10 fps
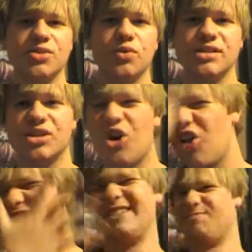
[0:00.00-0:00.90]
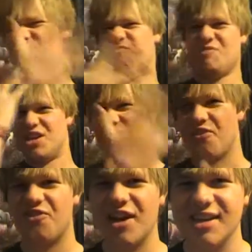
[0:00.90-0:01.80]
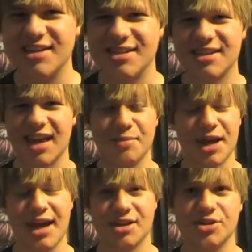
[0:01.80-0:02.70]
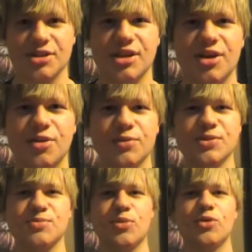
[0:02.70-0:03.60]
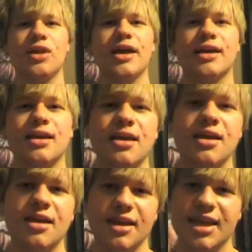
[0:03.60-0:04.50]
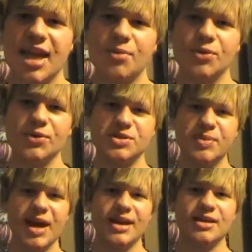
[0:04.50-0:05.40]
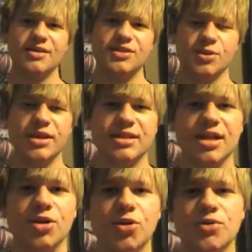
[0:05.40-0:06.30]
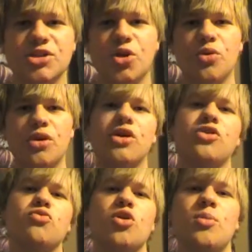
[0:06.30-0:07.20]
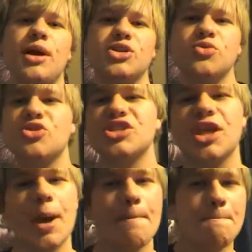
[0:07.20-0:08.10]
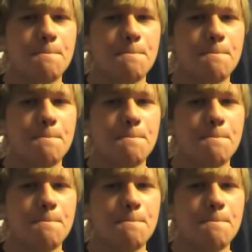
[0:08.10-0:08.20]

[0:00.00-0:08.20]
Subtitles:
It wasn't all like in your face type of action, you know. It was more like the camera was back enough to where you could tell what was going on. The robots were just like